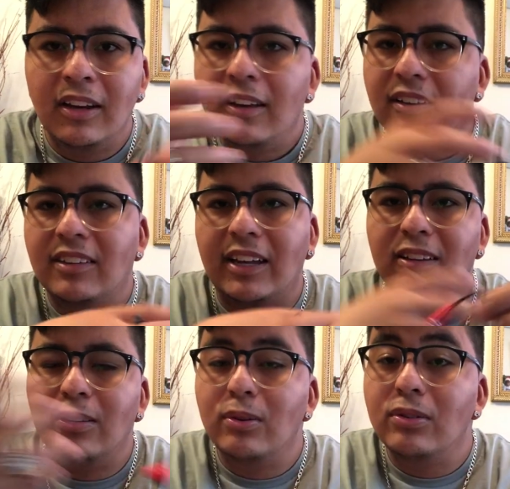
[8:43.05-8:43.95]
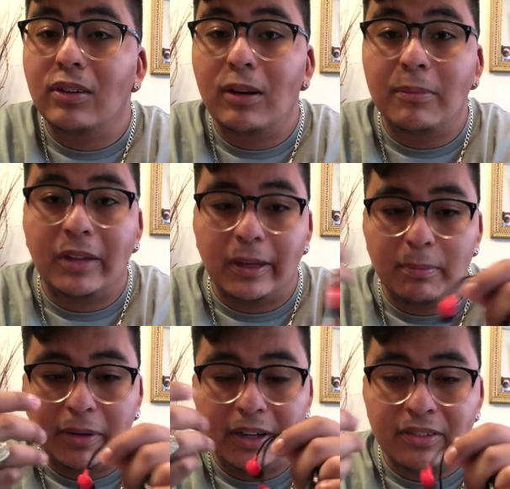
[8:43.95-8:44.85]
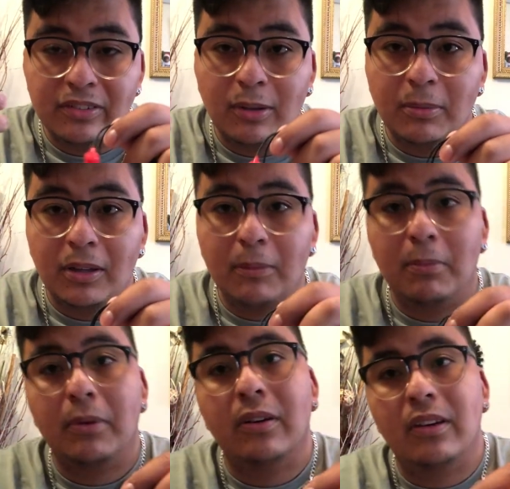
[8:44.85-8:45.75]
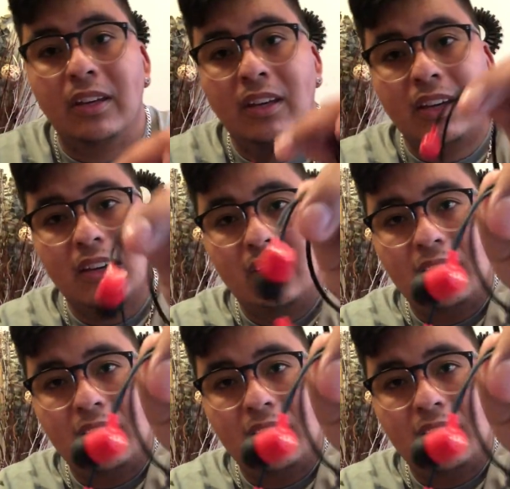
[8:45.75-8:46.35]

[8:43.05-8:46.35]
because I'd lose them, they'd break or something. But yeah,